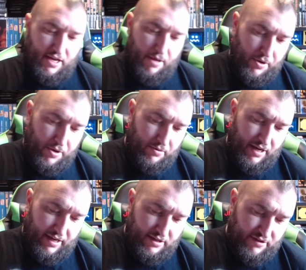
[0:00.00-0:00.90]
uh,
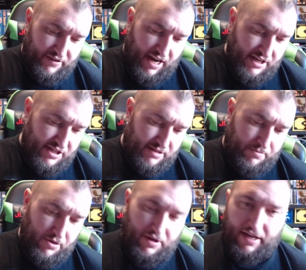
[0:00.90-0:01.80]
bootleggers, the VHS
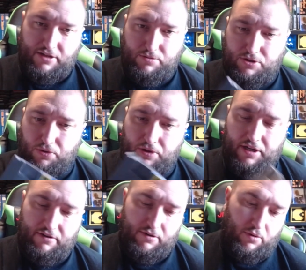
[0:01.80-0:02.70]
bootleggers were
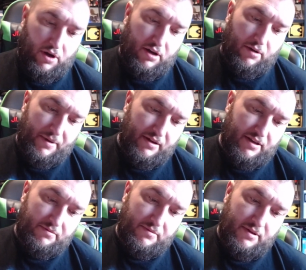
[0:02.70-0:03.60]
talking quite a lot about
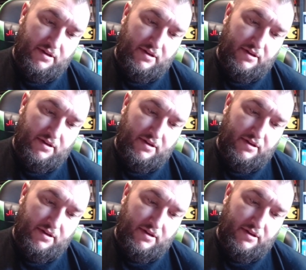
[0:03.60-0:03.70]
him